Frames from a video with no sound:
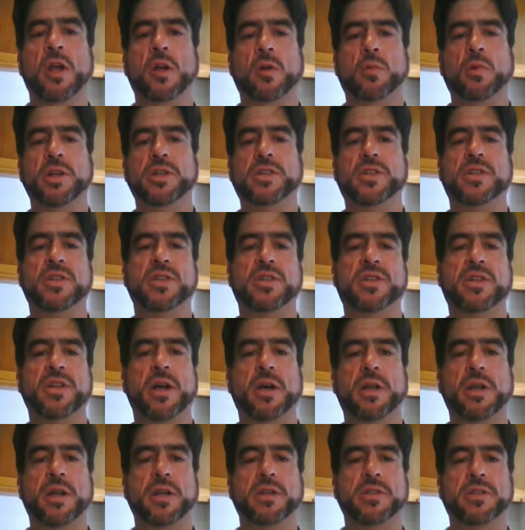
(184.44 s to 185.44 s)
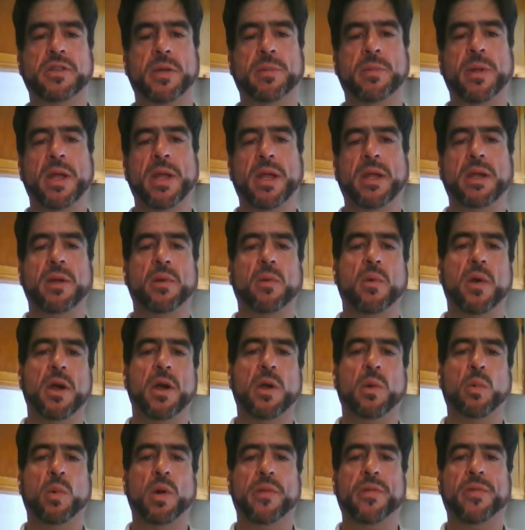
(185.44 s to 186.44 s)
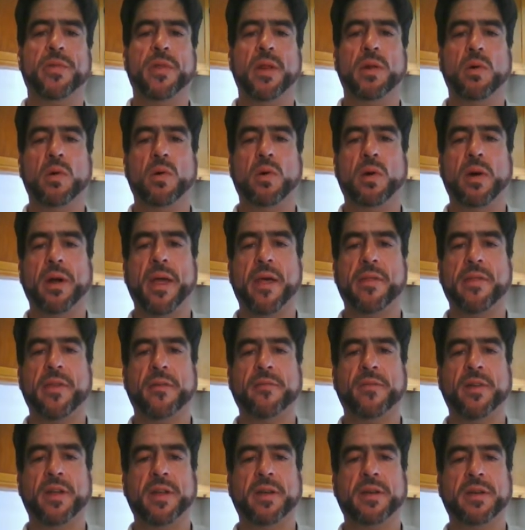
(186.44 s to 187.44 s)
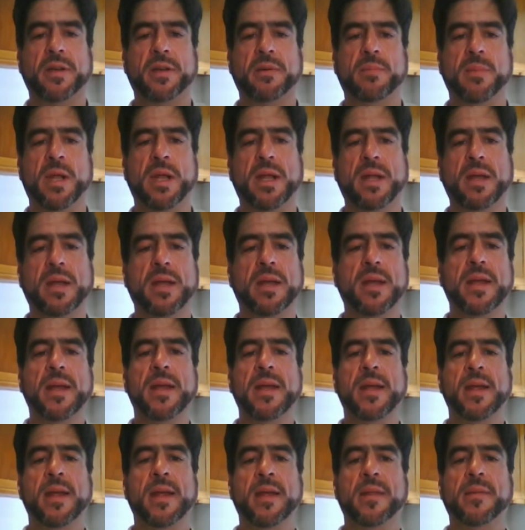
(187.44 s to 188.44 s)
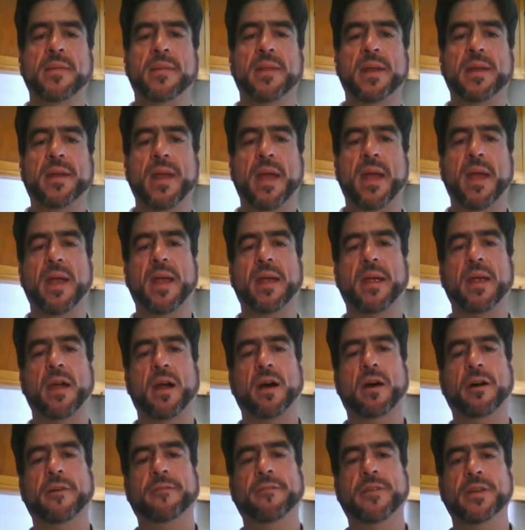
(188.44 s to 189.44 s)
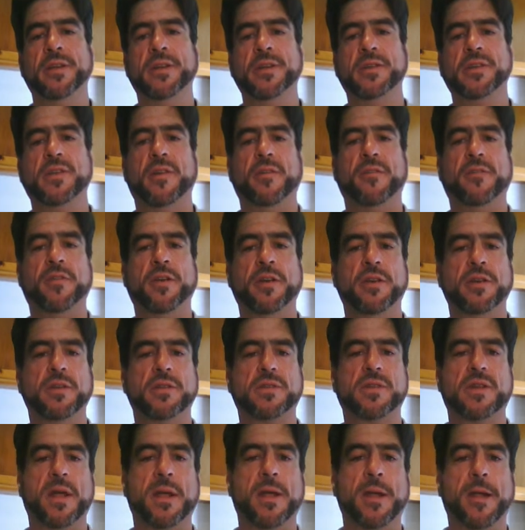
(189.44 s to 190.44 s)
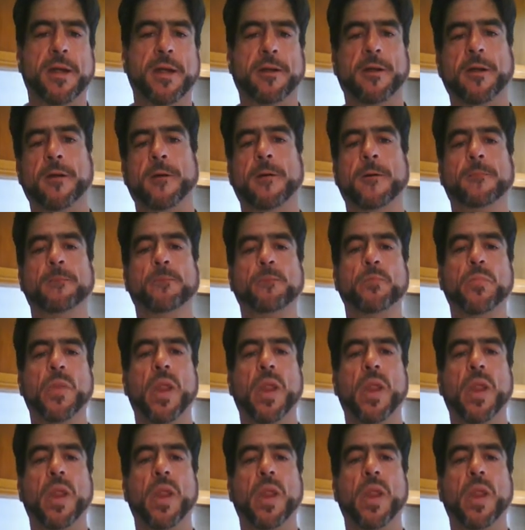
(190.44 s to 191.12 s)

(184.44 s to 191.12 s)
which is done unto me, wherewith the Lord hath afflicted me in the day of his fierce anger.